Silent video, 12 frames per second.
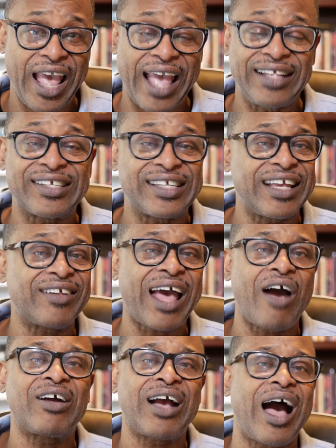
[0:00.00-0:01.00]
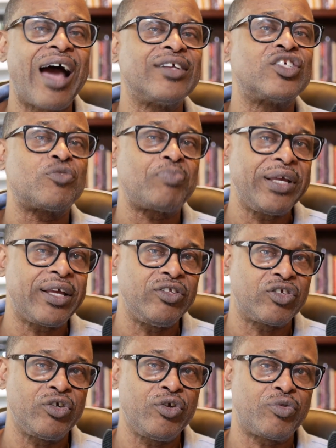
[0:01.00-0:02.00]
and seeing how God is speaking
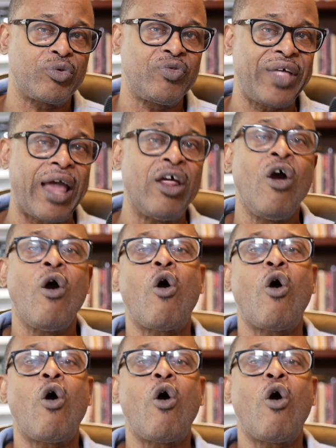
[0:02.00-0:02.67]
to you through that,